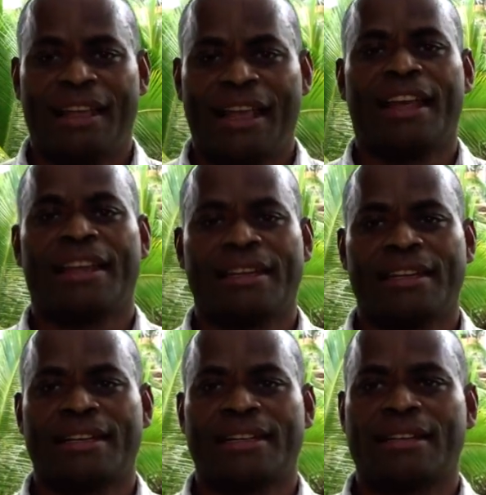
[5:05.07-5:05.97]
And
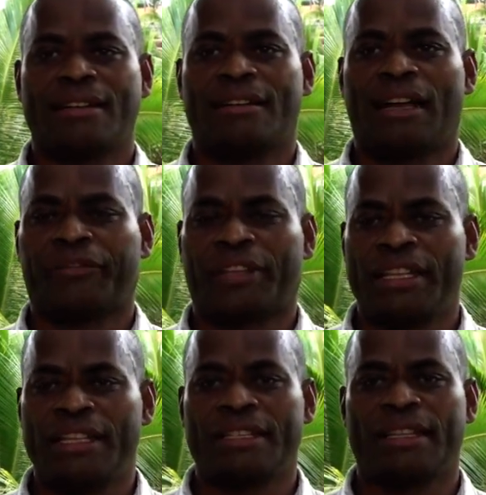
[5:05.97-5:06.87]
after
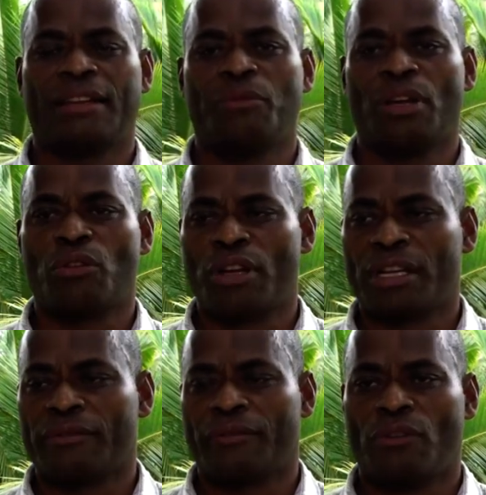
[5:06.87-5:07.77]
this, then we are
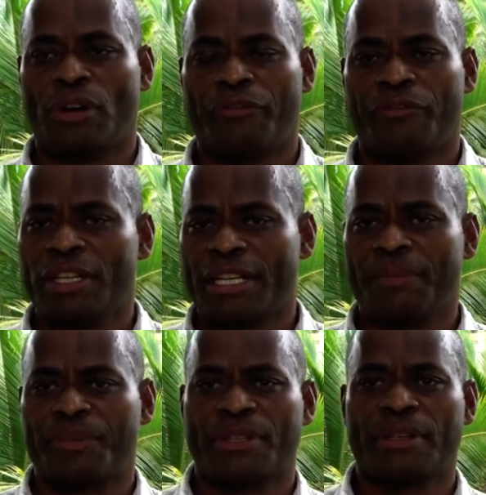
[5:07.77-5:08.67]
going for field
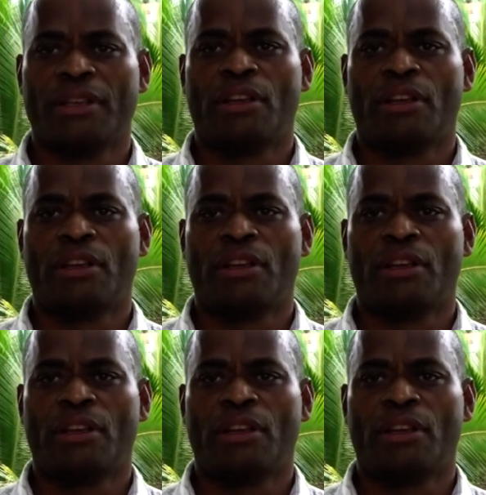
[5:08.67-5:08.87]
trips